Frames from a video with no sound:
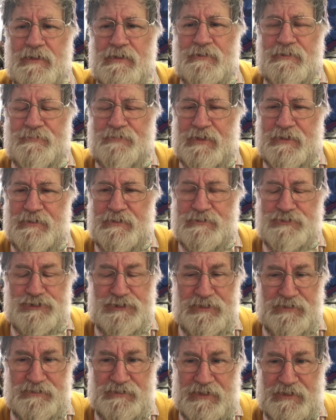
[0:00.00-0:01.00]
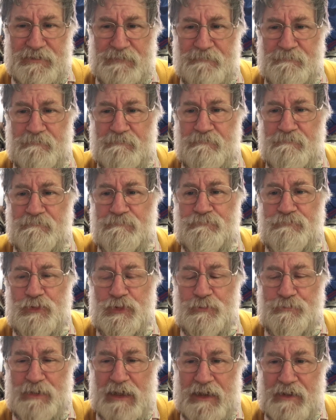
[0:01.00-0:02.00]
The fact that she then
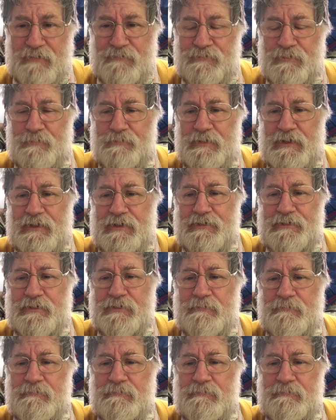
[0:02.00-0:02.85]
pulled back from that